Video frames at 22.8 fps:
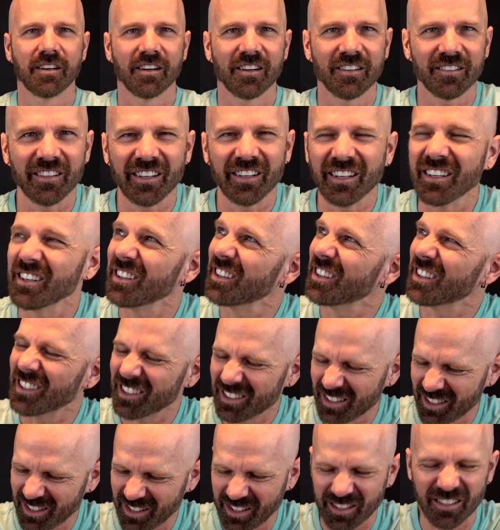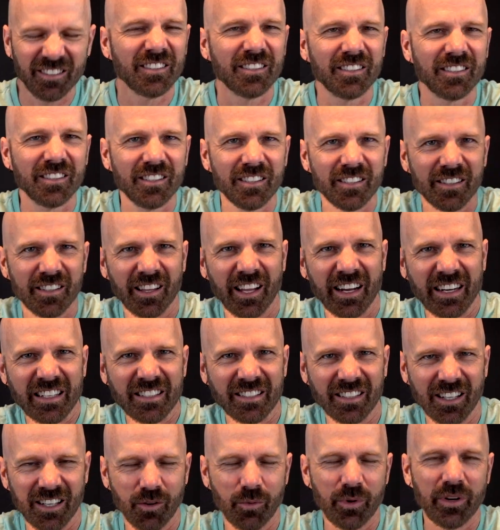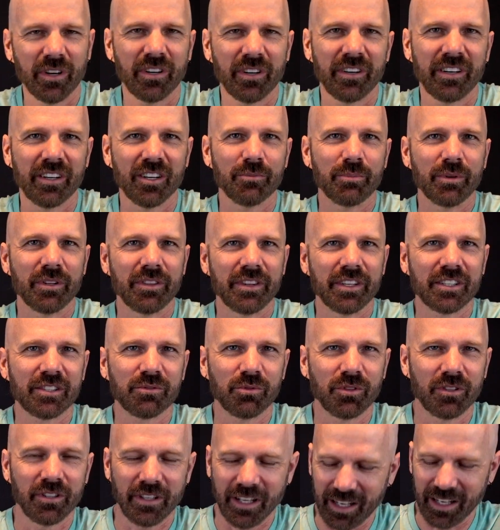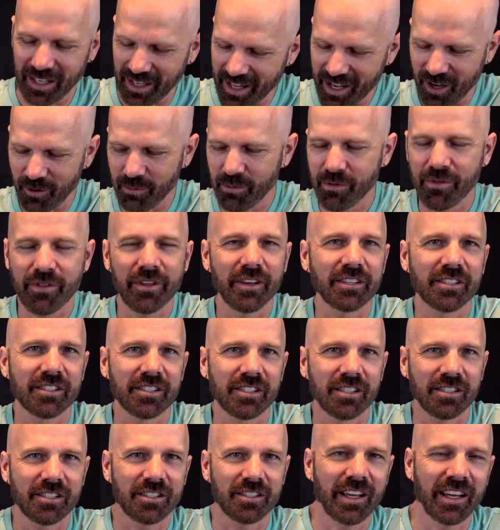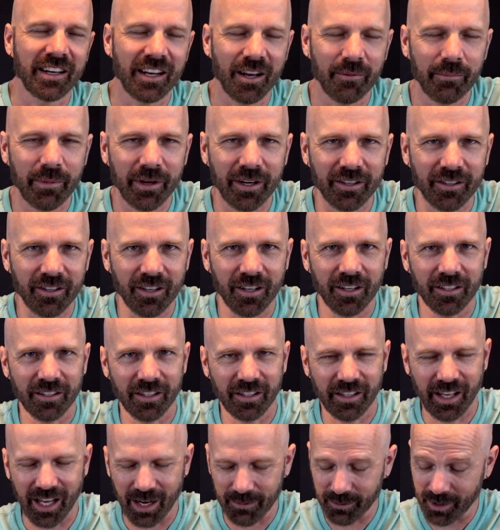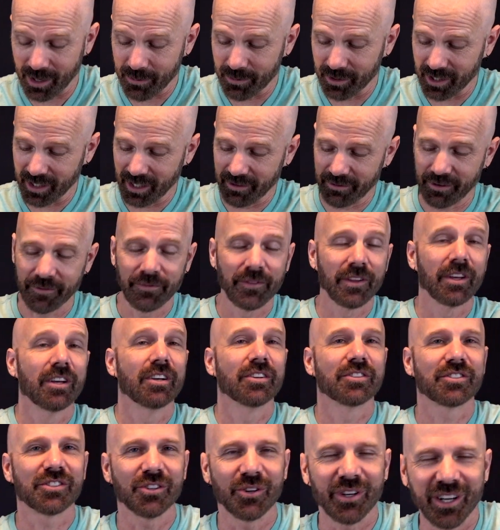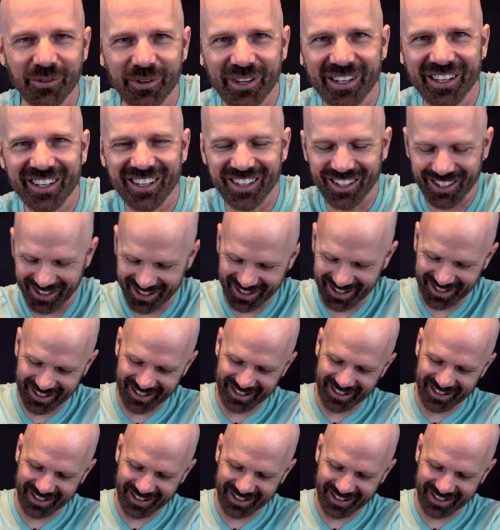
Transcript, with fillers: All right, uh, lighting's kind of weird in here, but this will, it'll help this stand out better on the camera, I believe. So here we go.